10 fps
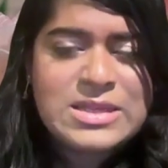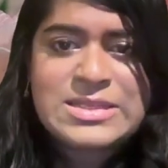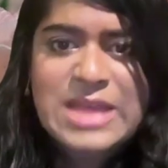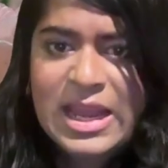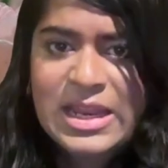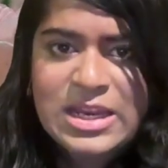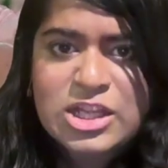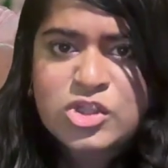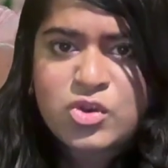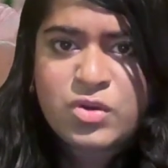
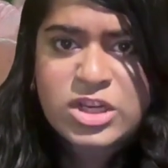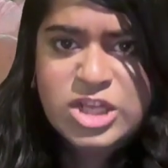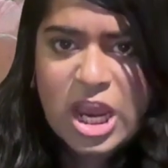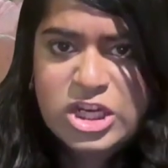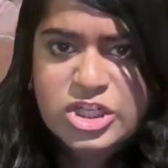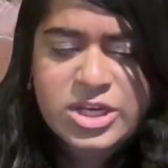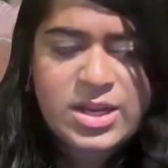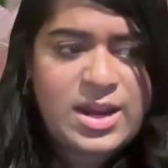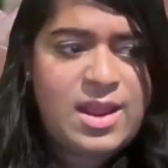silence or rejection.